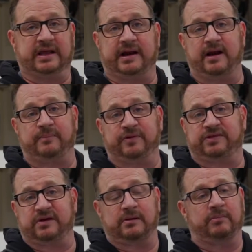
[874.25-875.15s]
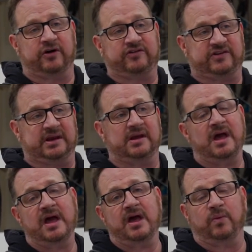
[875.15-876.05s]
get it up with the Mercy.
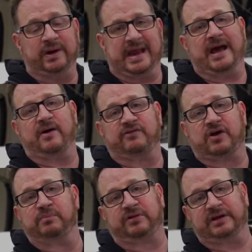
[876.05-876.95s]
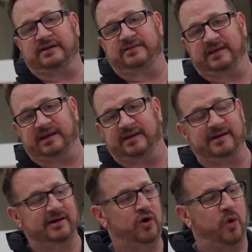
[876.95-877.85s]
We now have completed the
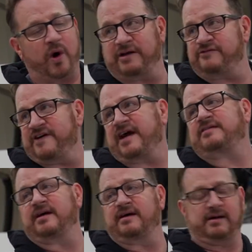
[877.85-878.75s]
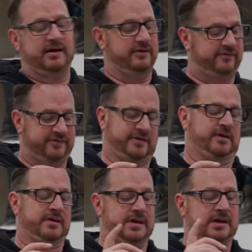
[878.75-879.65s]
quadfecta of
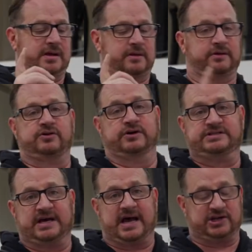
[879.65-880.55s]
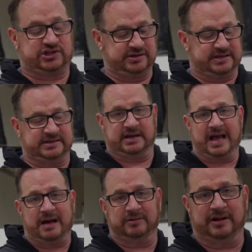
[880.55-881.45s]
the Countach, the
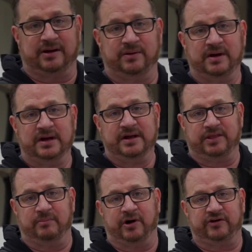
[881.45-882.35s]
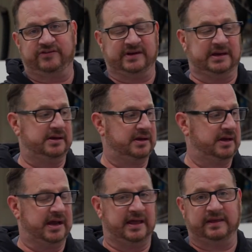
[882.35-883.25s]
Diablo, the Mercy,
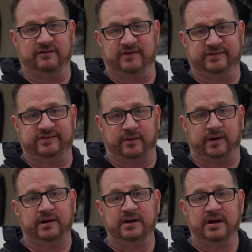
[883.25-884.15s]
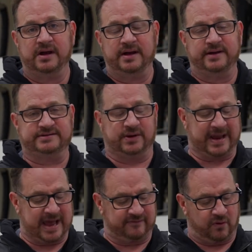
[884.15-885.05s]
and the Aventador. So we
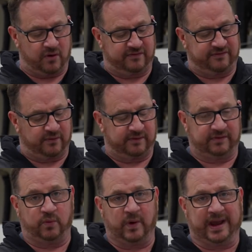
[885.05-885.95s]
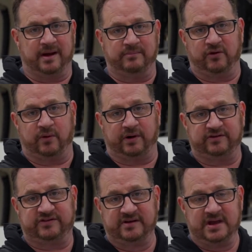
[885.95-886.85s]
have all 4 of the wing up
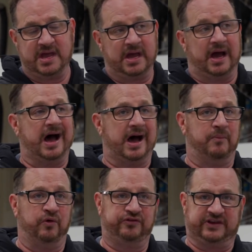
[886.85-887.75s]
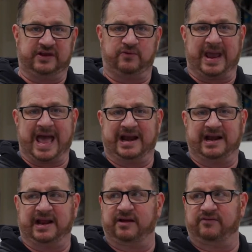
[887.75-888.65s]
doors. We'll see if we add
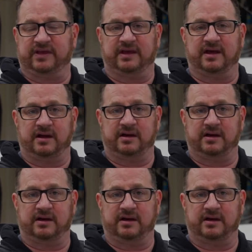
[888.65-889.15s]
any of the,